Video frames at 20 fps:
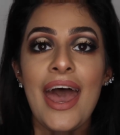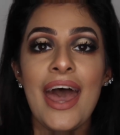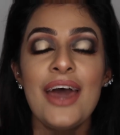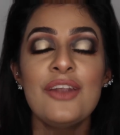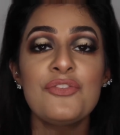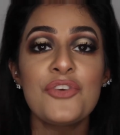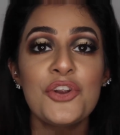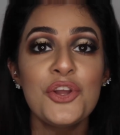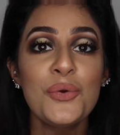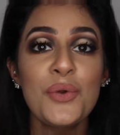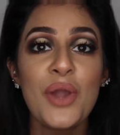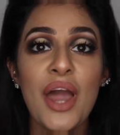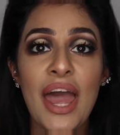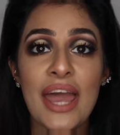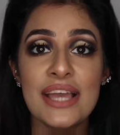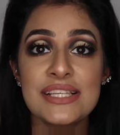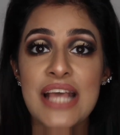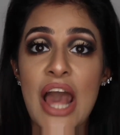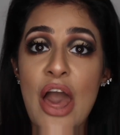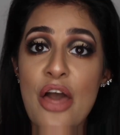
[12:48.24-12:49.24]
And for you
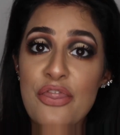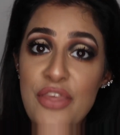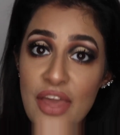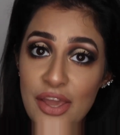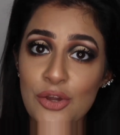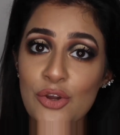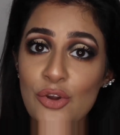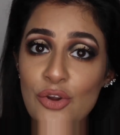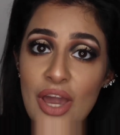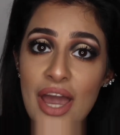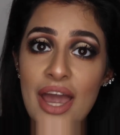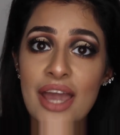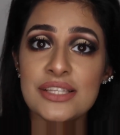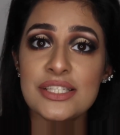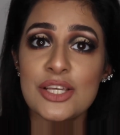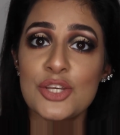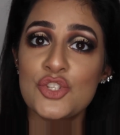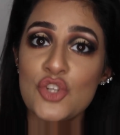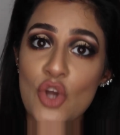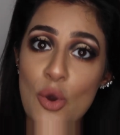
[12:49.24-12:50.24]
guys, thank you
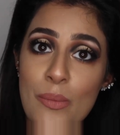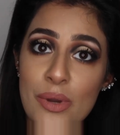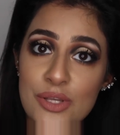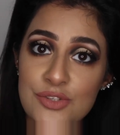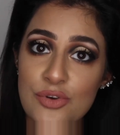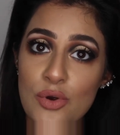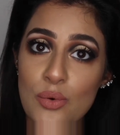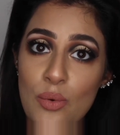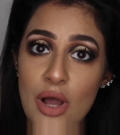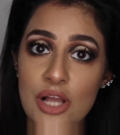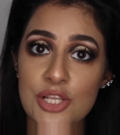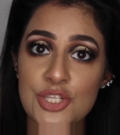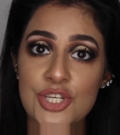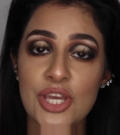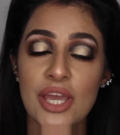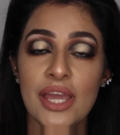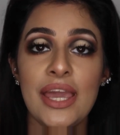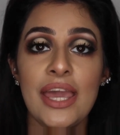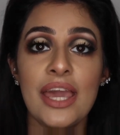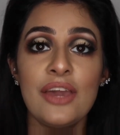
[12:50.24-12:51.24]
guys so much for
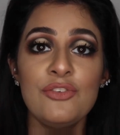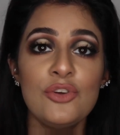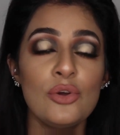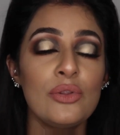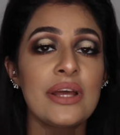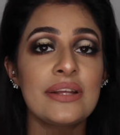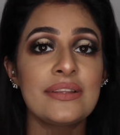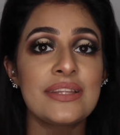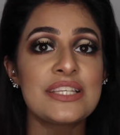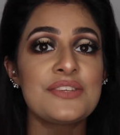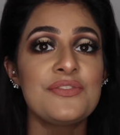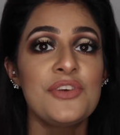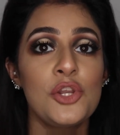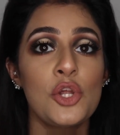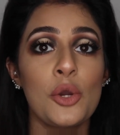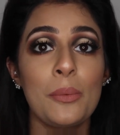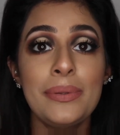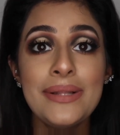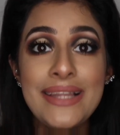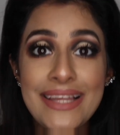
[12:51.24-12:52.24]
watching. If you like this
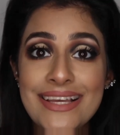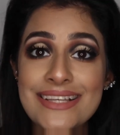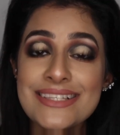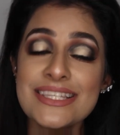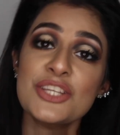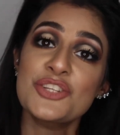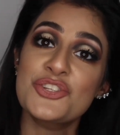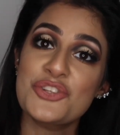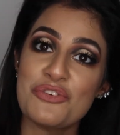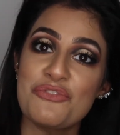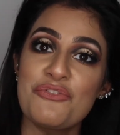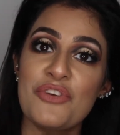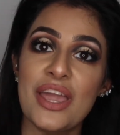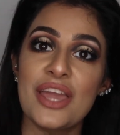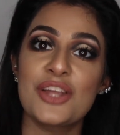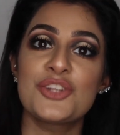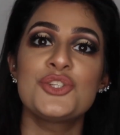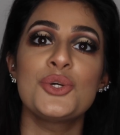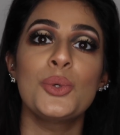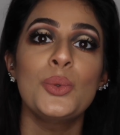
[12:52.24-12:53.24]
video, please don't
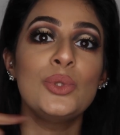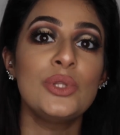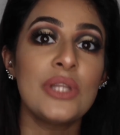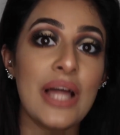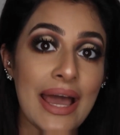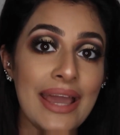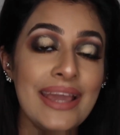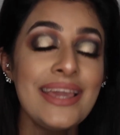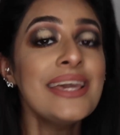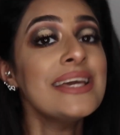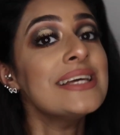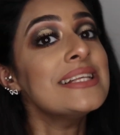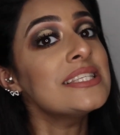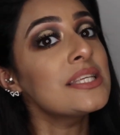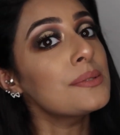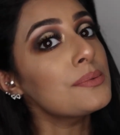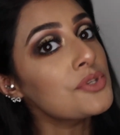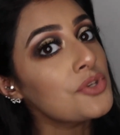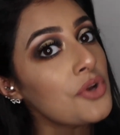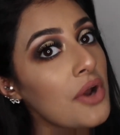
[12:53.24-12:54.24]
forget to like and
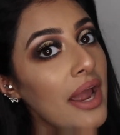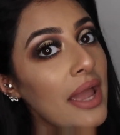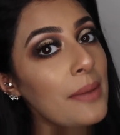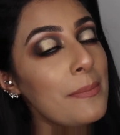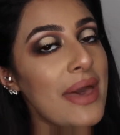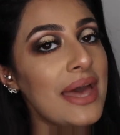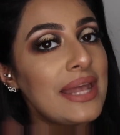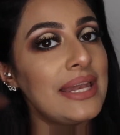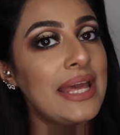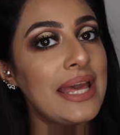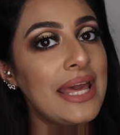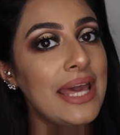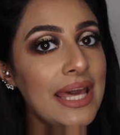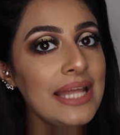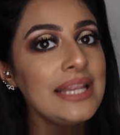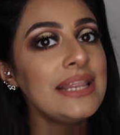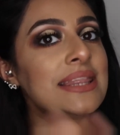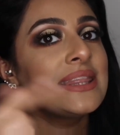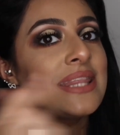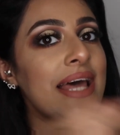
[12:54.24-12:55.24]
subscribe and
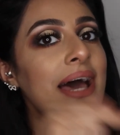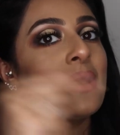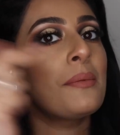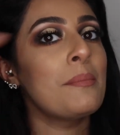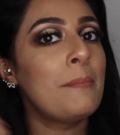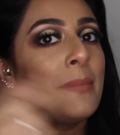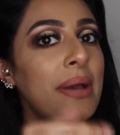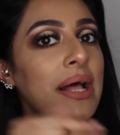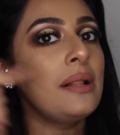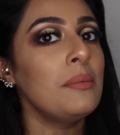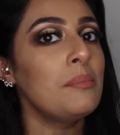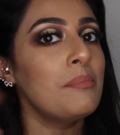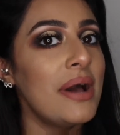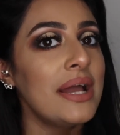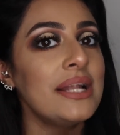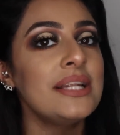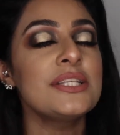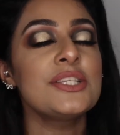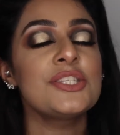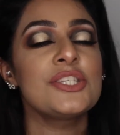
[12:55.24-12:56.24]
hit that bell
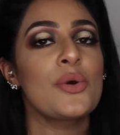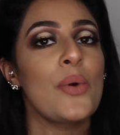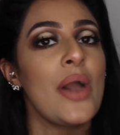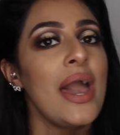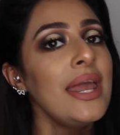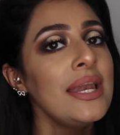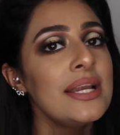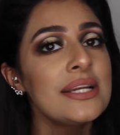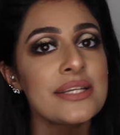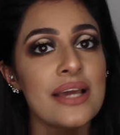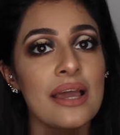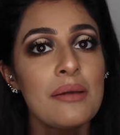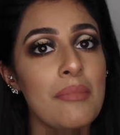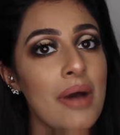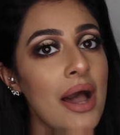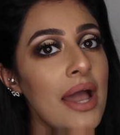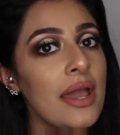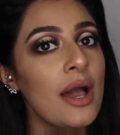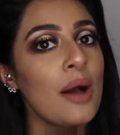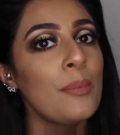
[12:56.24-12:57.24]
button, so
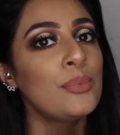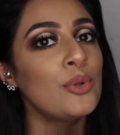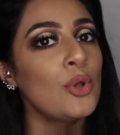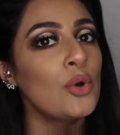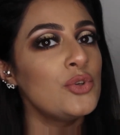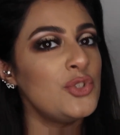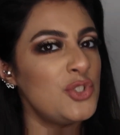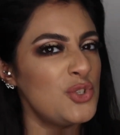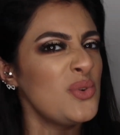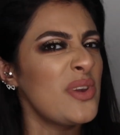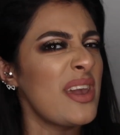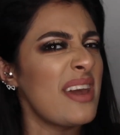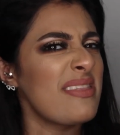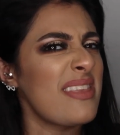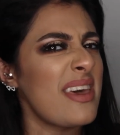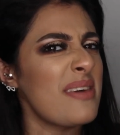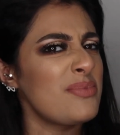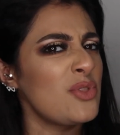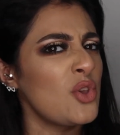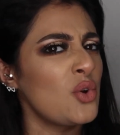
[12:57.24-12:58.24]
anytime I upload, you
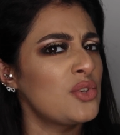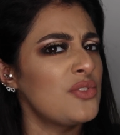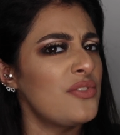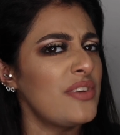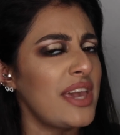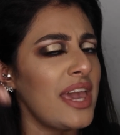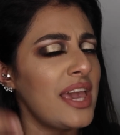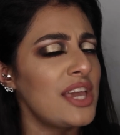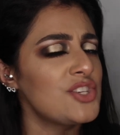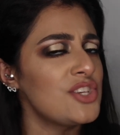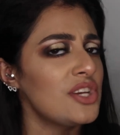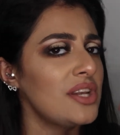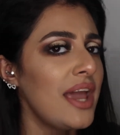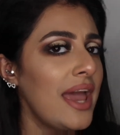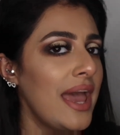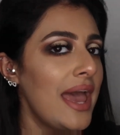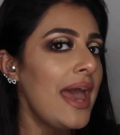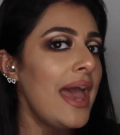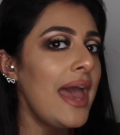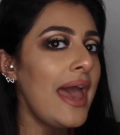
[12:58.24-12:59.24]
get that notification
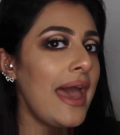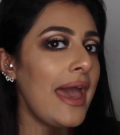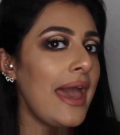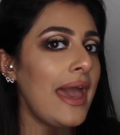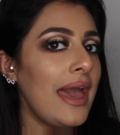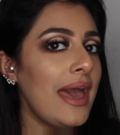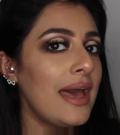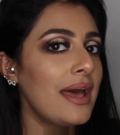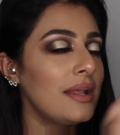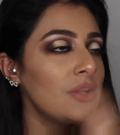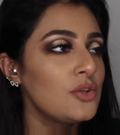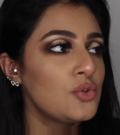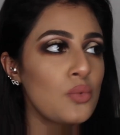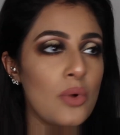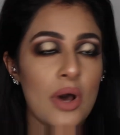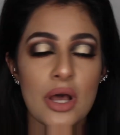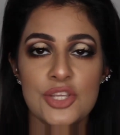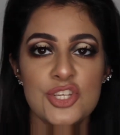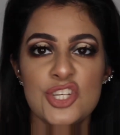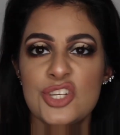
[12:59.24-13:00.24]
and
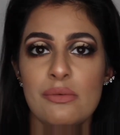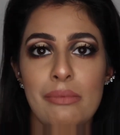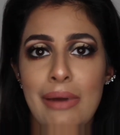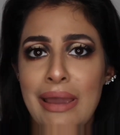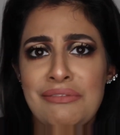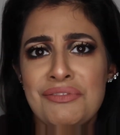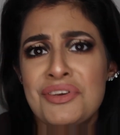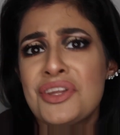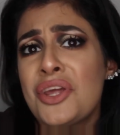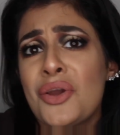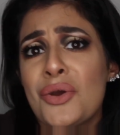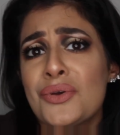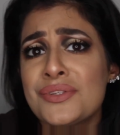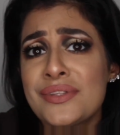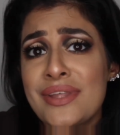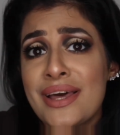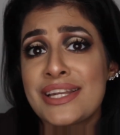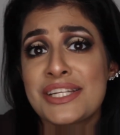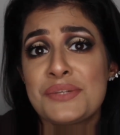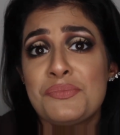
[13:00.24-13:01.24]
watch my
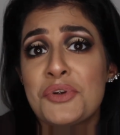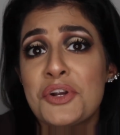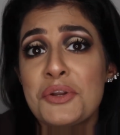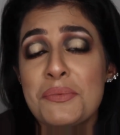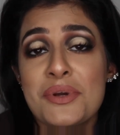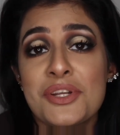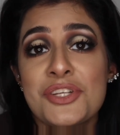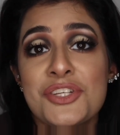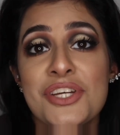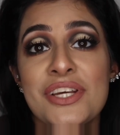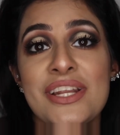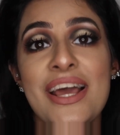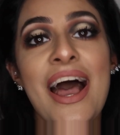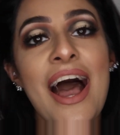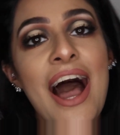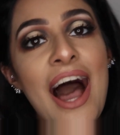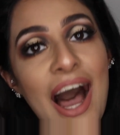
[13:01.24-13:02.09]
videos. That is pretty much it.